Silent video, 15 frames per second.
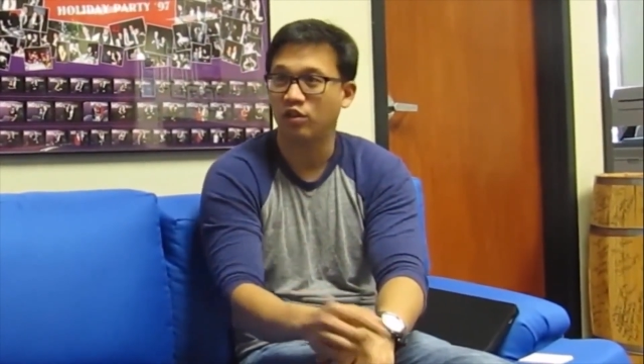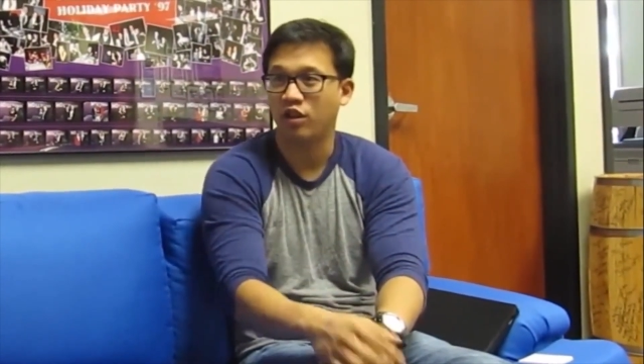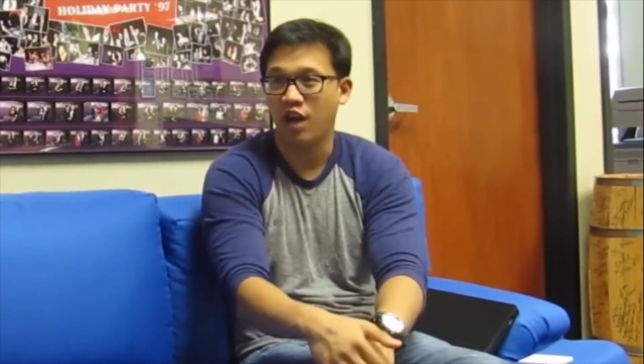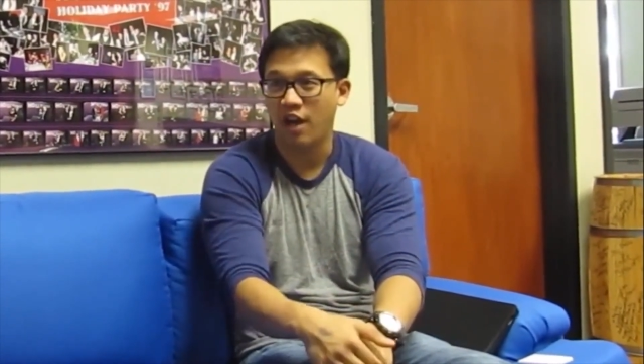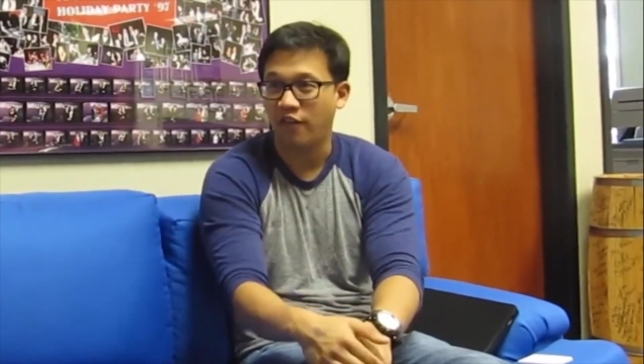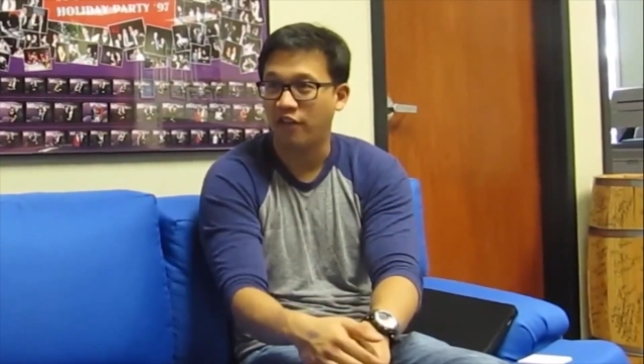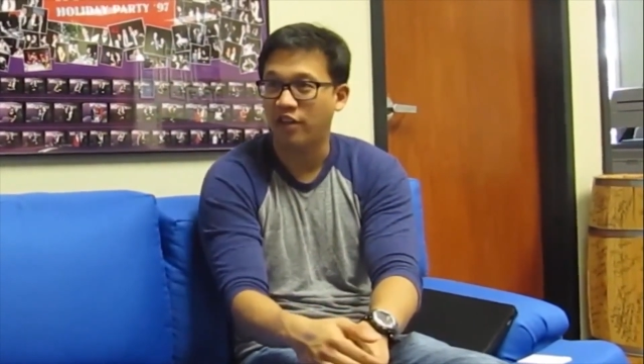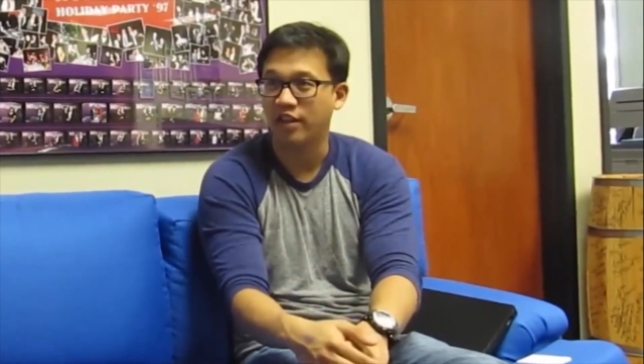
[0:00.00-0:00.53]

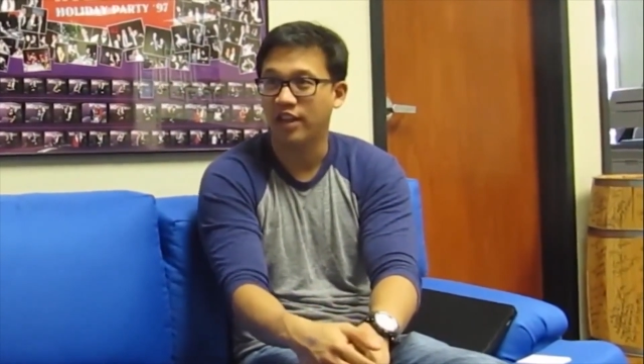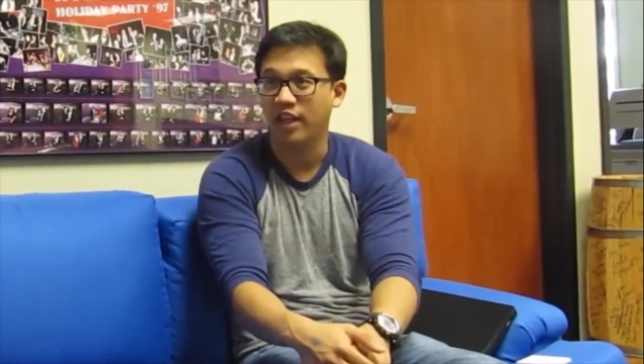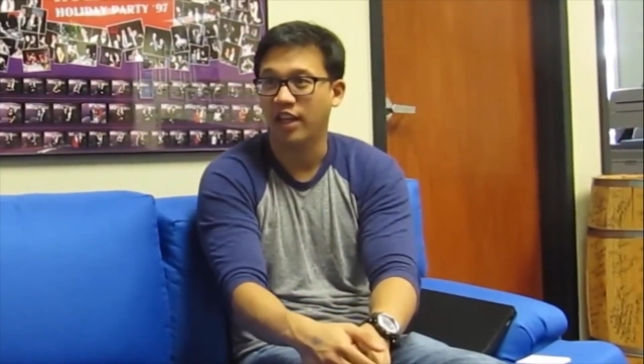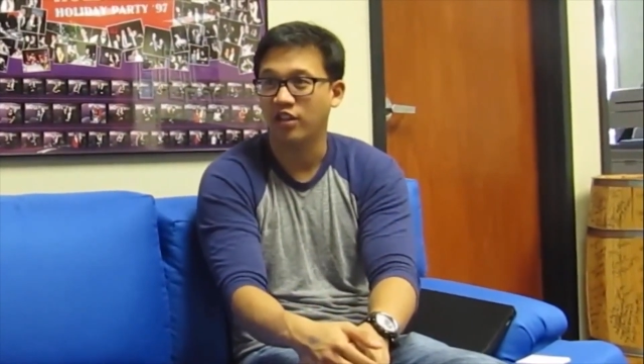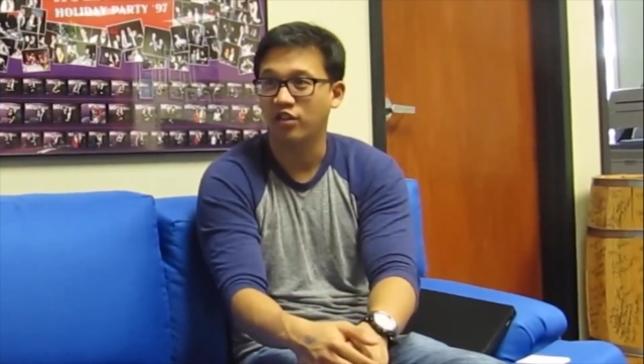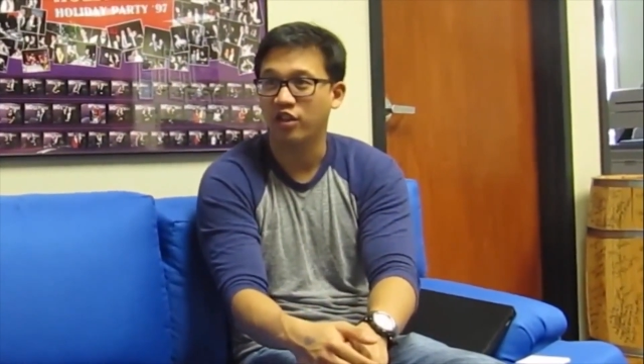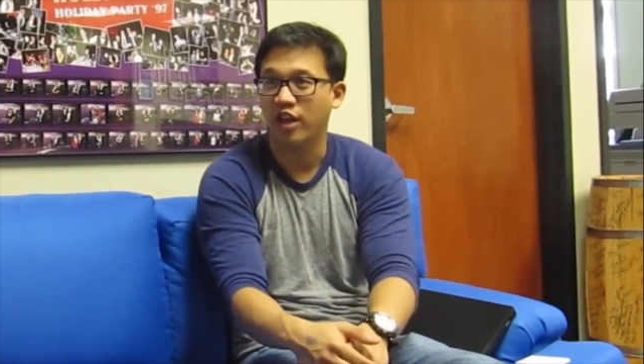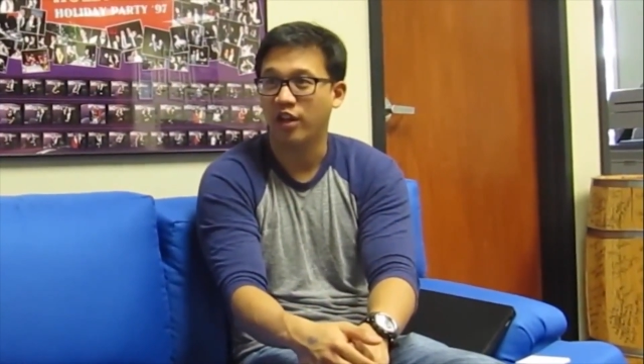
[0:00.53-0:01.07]
confidently
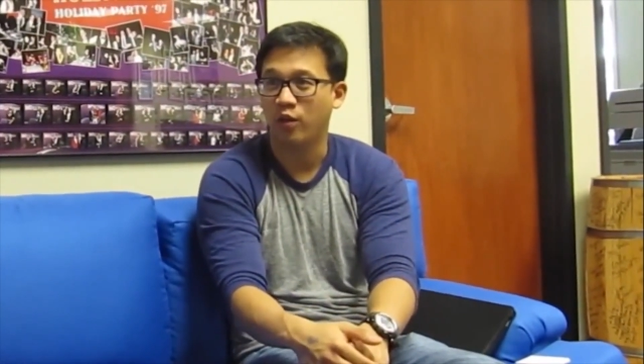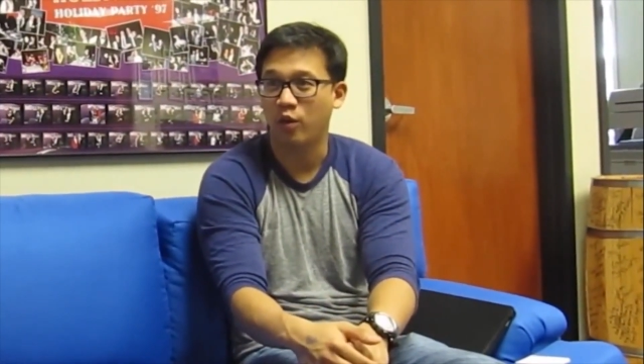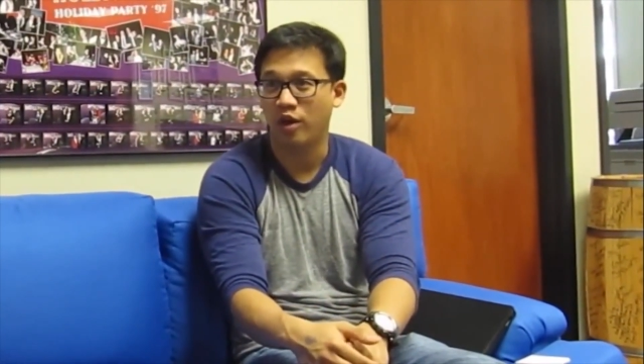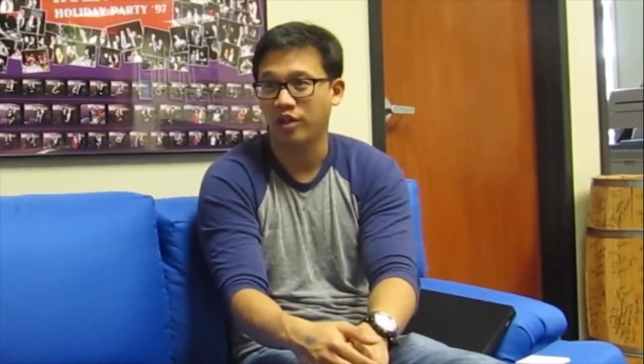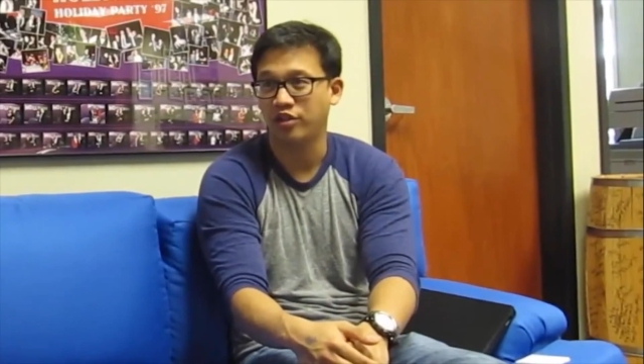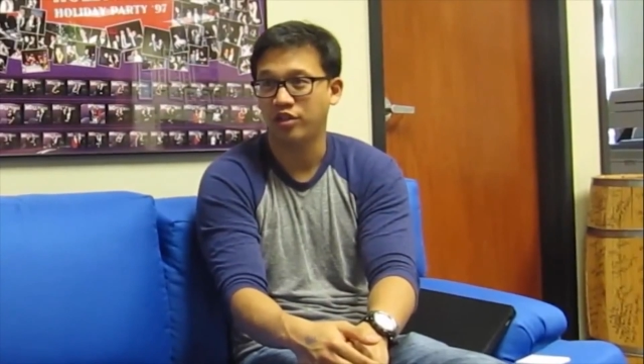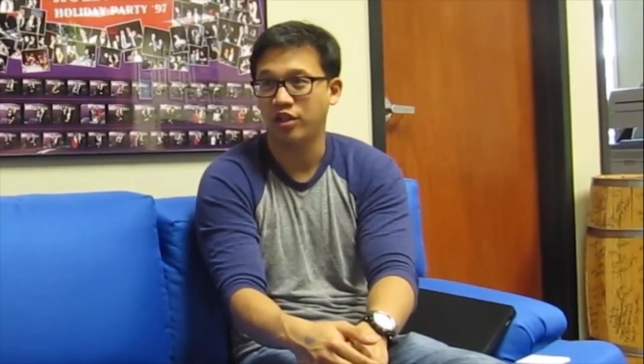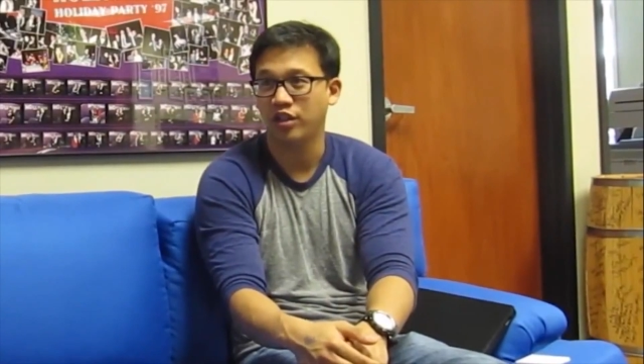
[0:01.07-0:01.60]
answer that
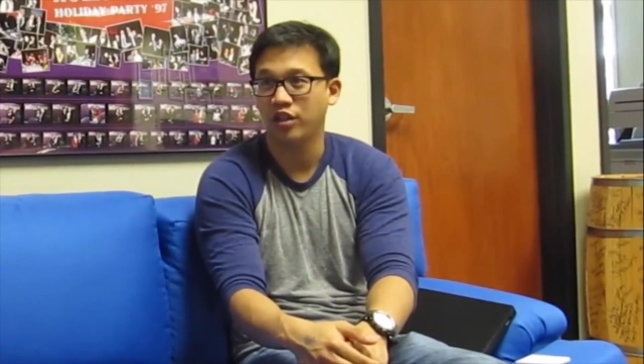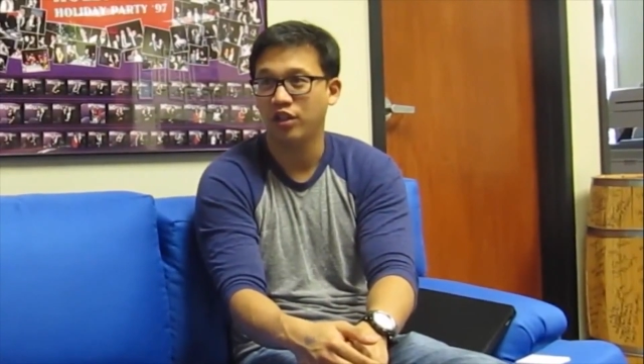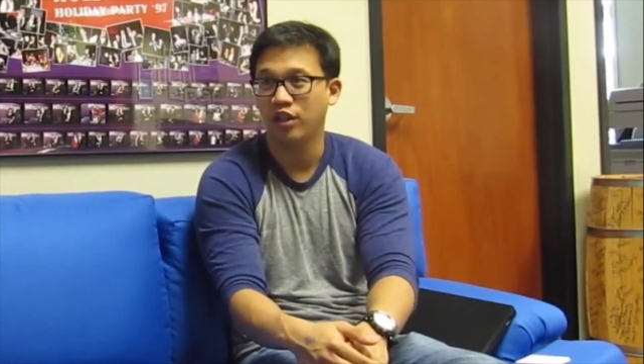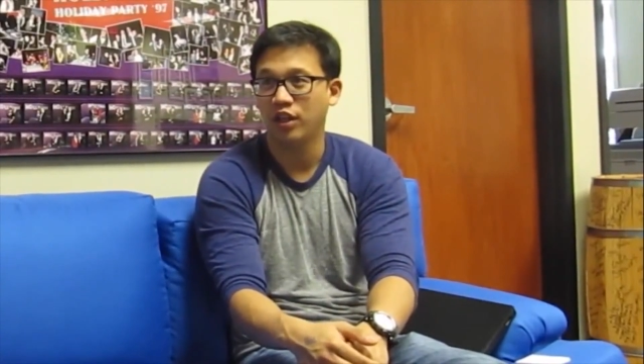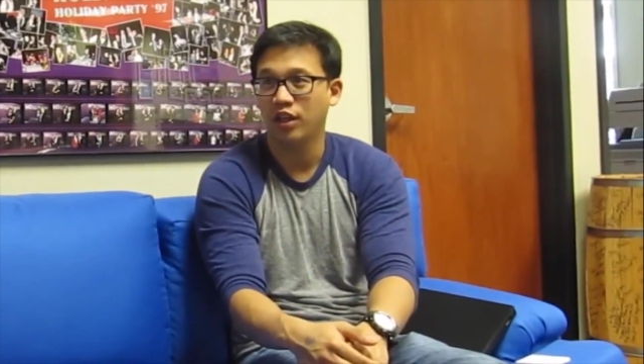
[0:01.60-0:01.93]
question,